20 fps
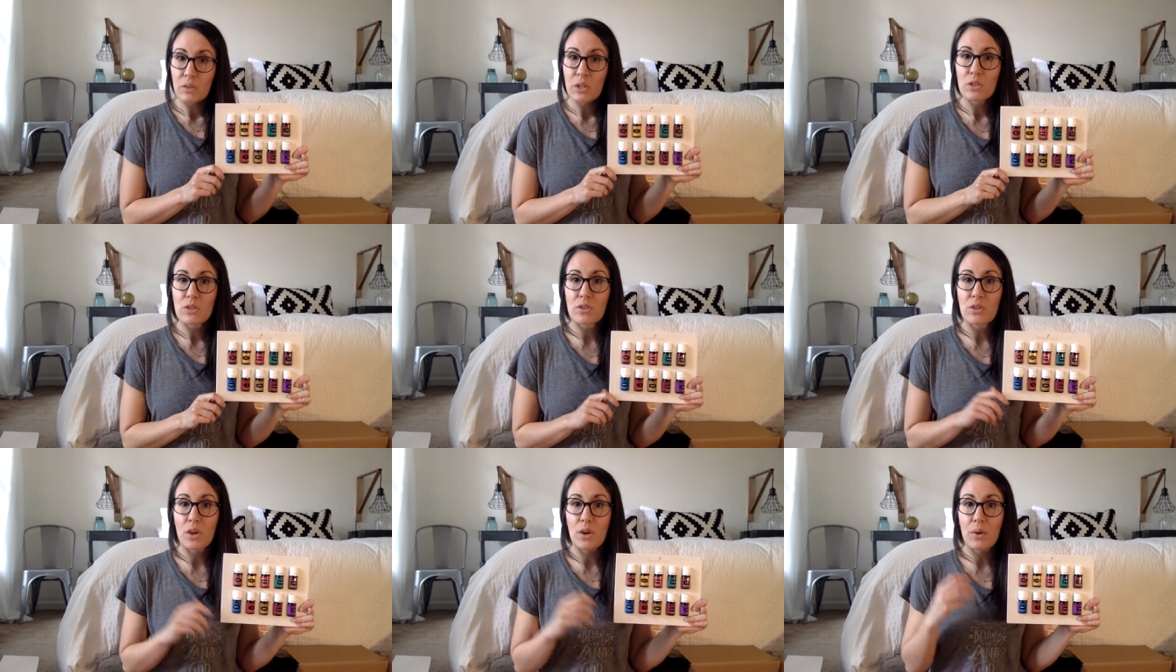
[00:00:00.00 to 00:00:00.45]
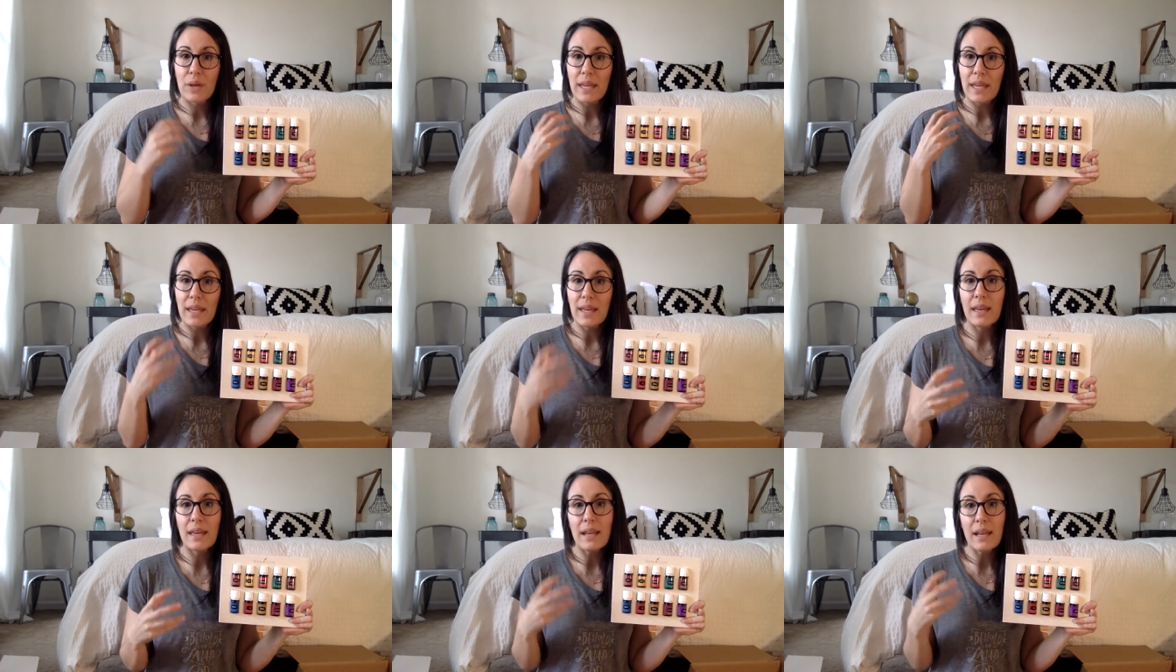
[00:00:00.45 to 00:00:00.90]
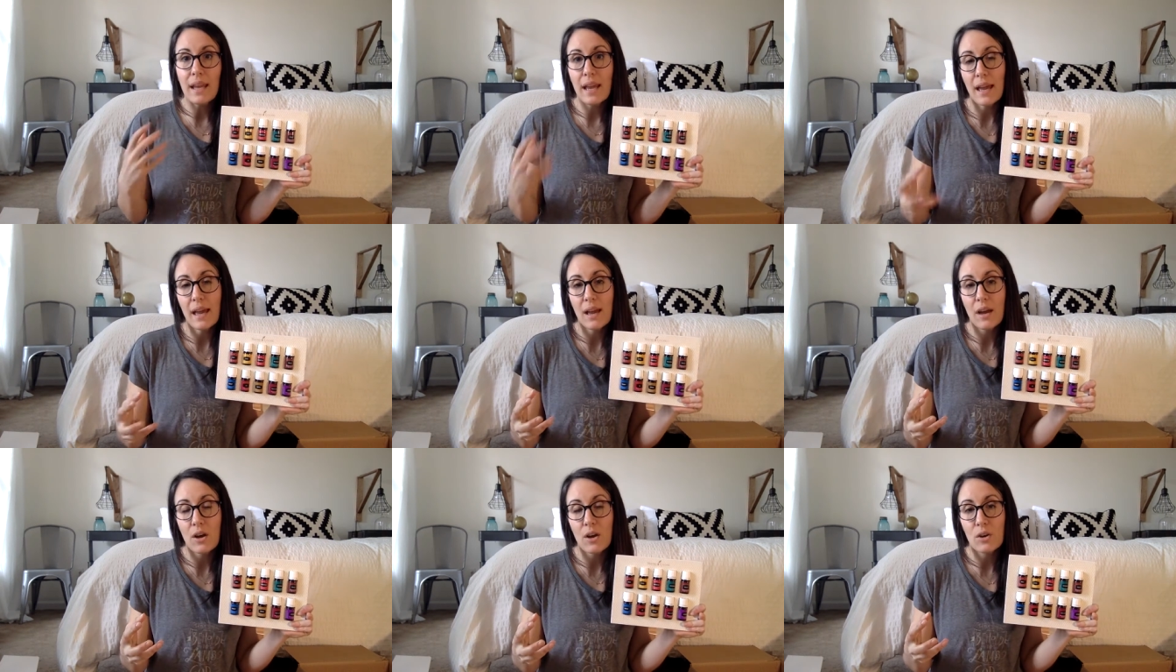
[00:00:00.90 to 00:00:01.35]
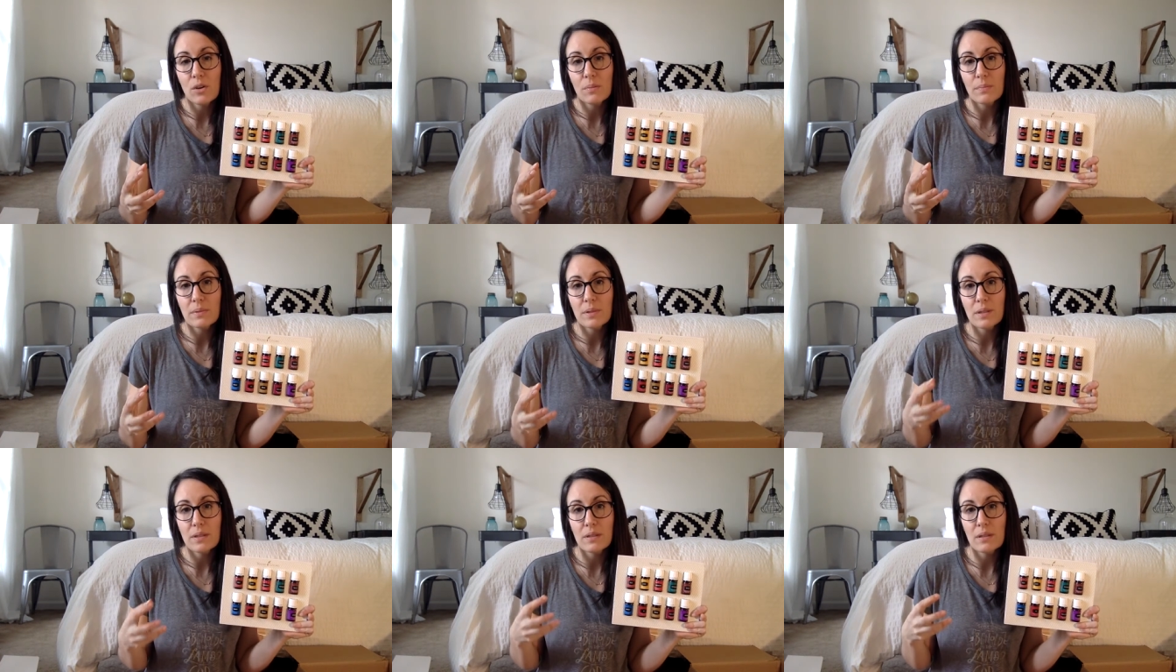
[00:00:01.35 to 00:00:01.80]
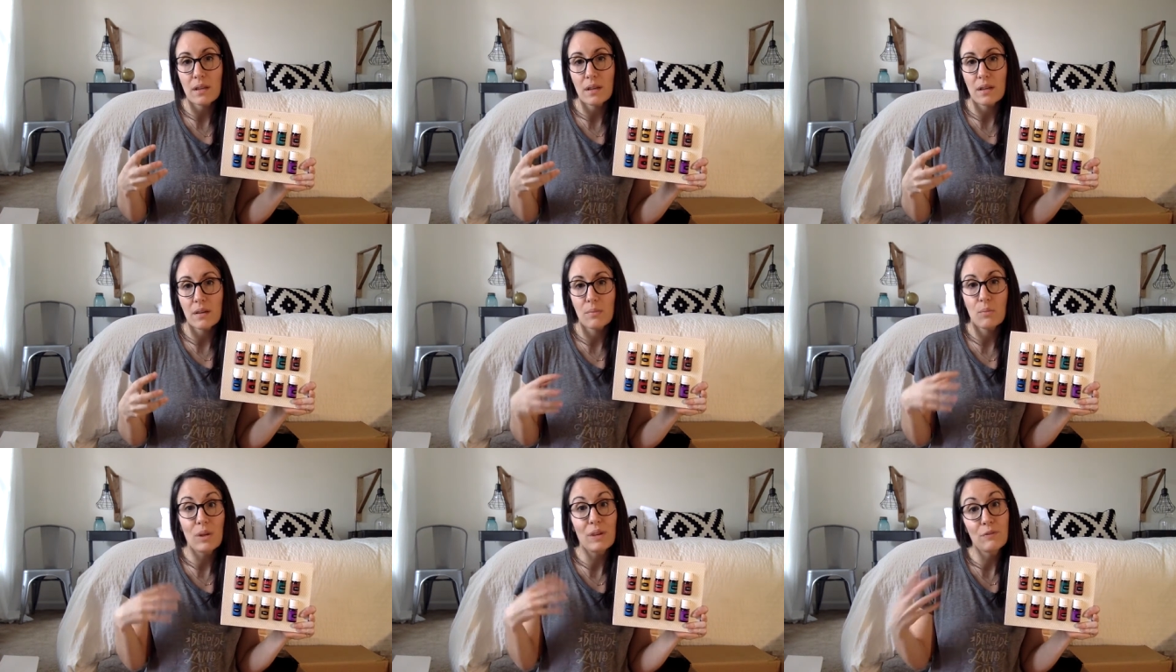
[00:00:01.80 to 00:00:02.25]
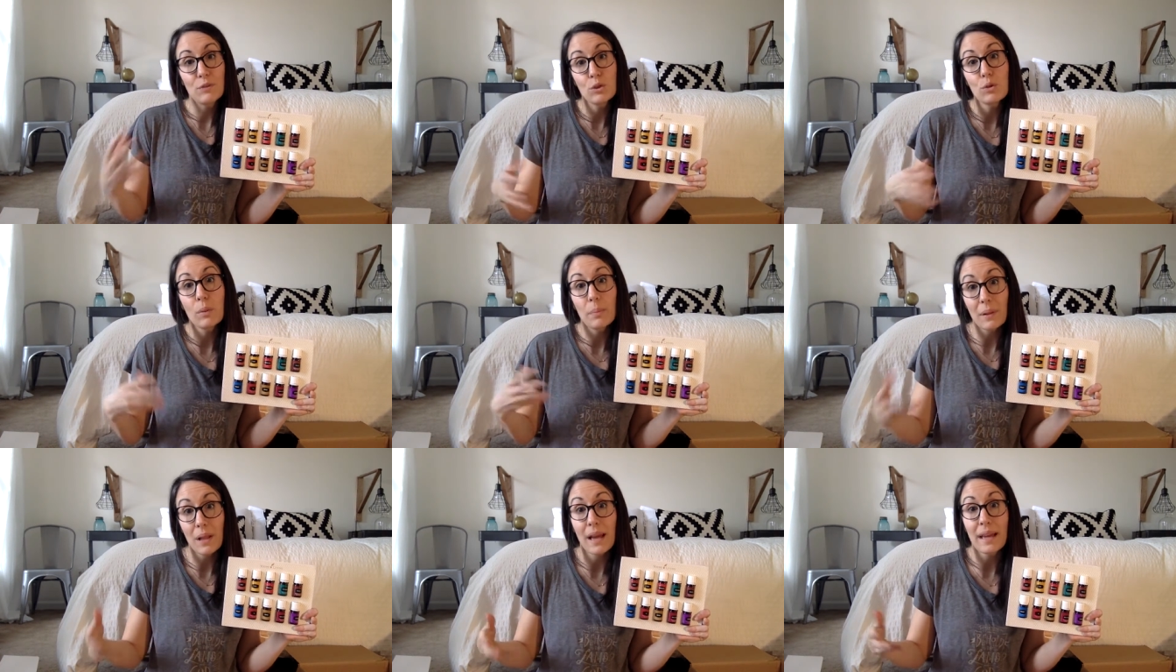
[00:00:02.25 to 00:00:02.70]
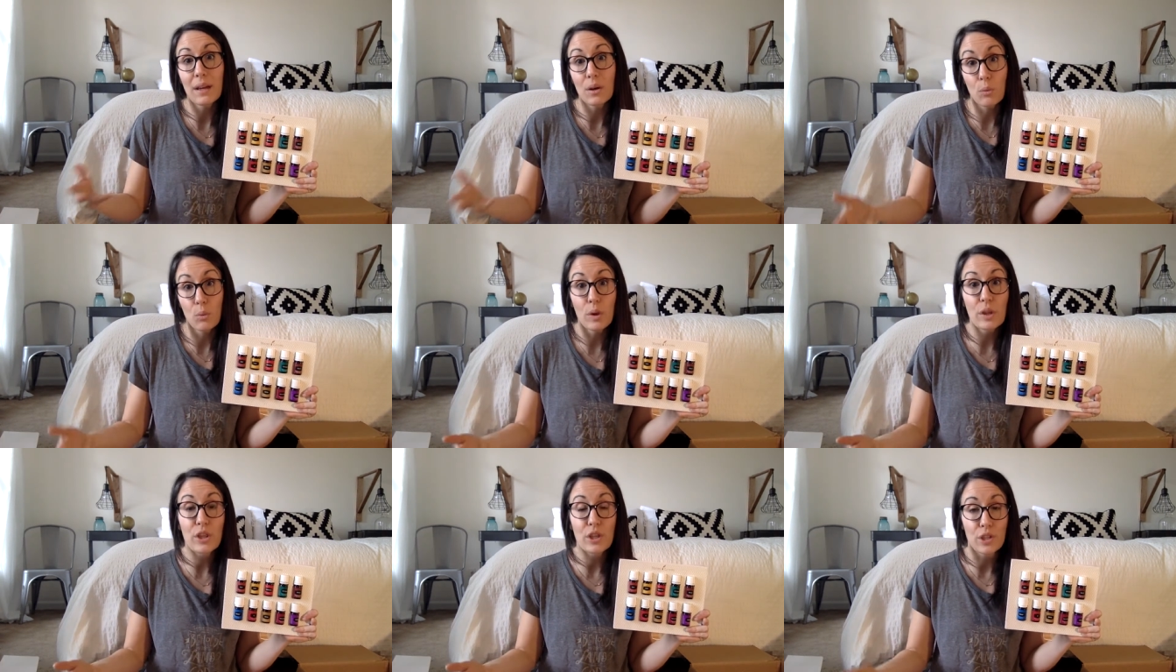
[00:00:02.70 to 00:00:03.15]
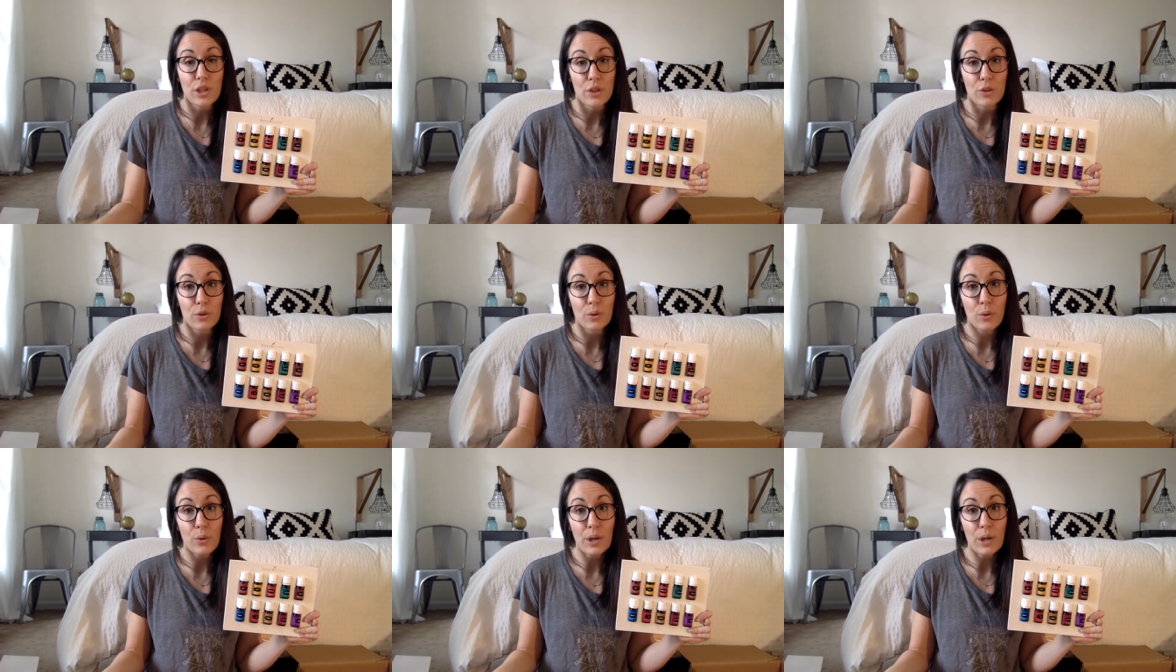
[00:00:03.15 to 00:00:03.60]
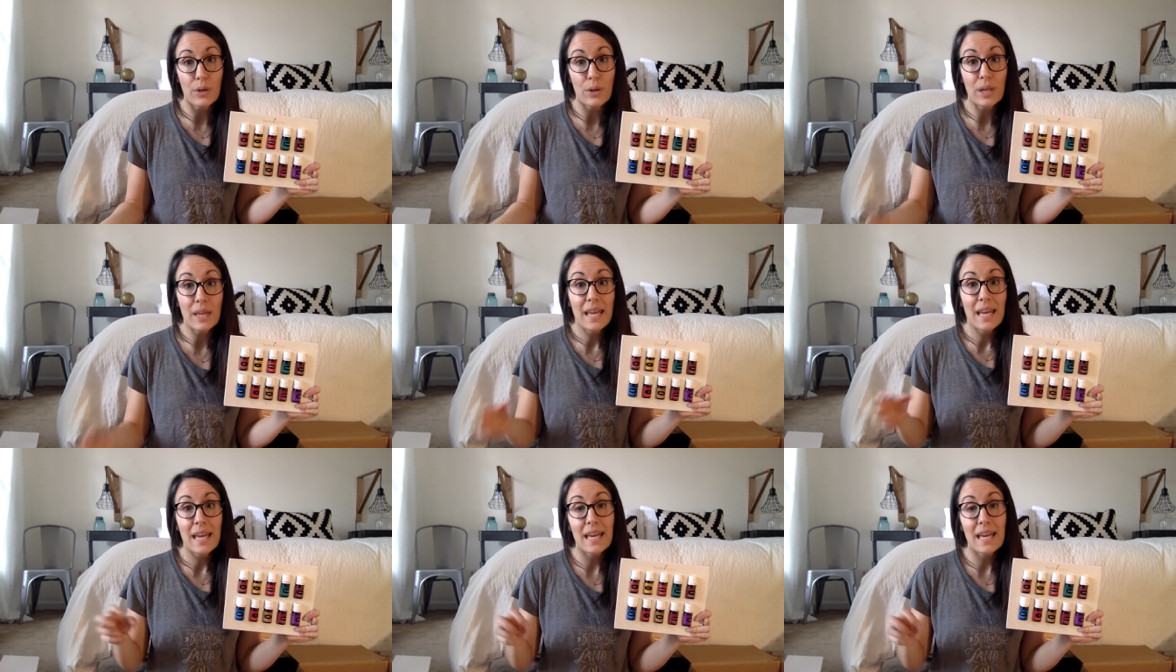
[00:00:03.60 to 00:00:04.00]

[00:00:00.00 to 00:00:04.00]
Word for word: So it helps, um, if you apply it with another oil,